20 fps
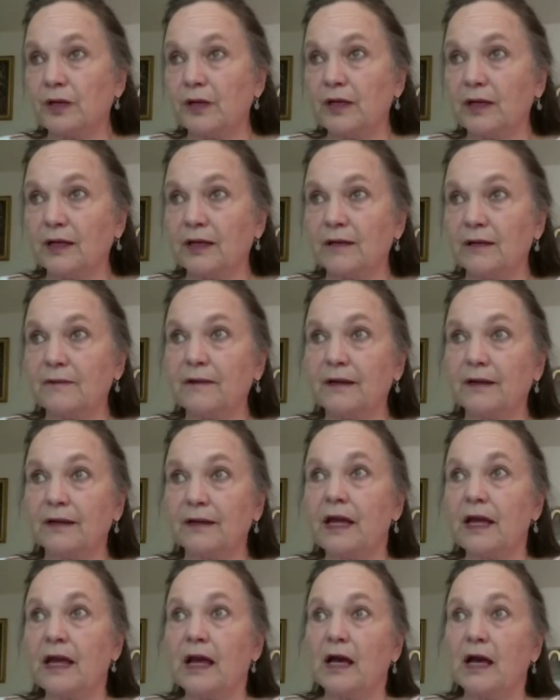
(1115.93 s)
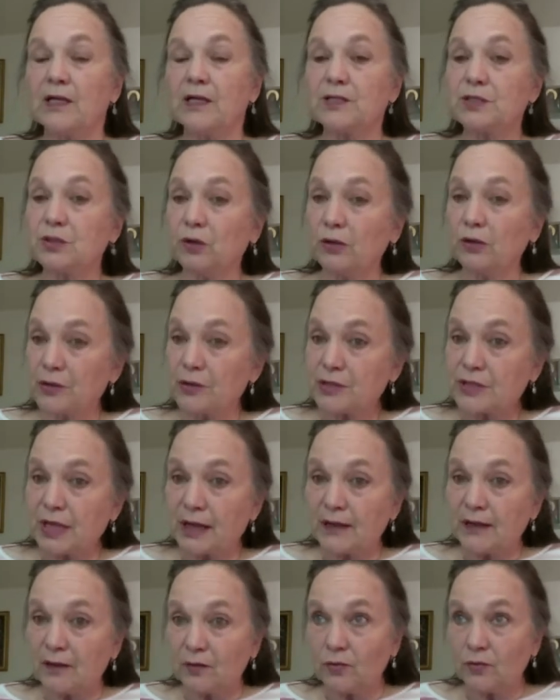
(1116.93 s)
a solar
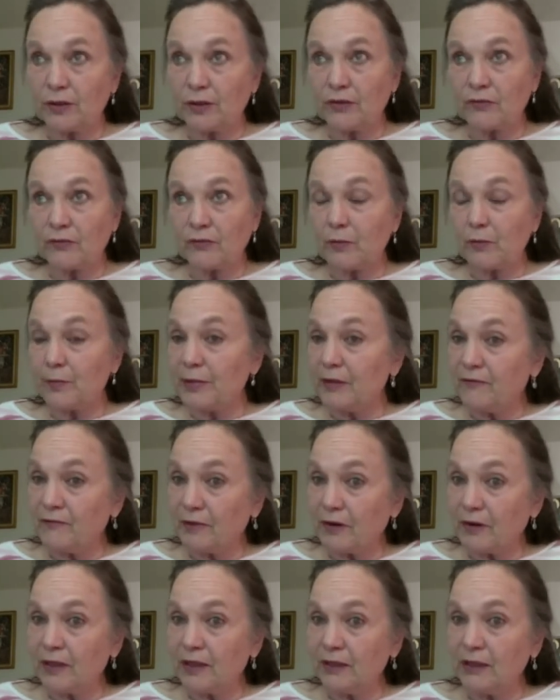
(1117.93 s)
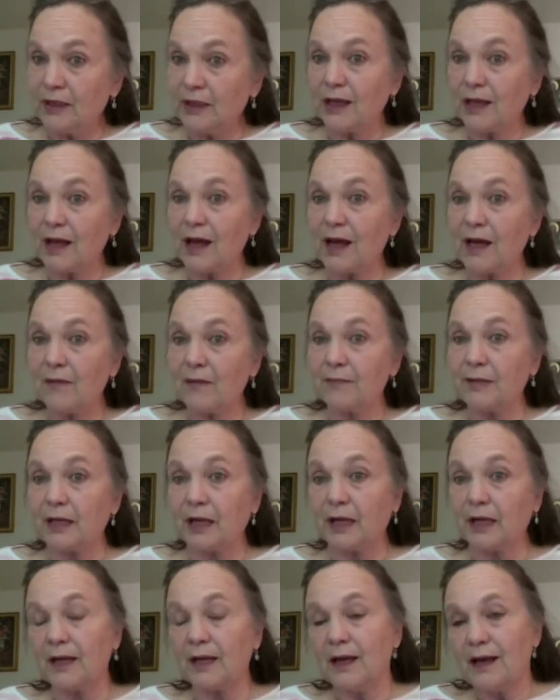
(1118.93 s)
cycle where there will be very little
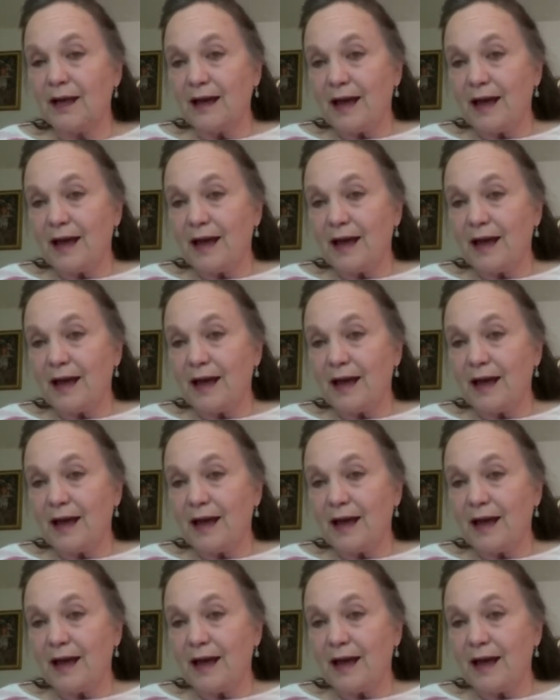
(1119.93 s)
happening.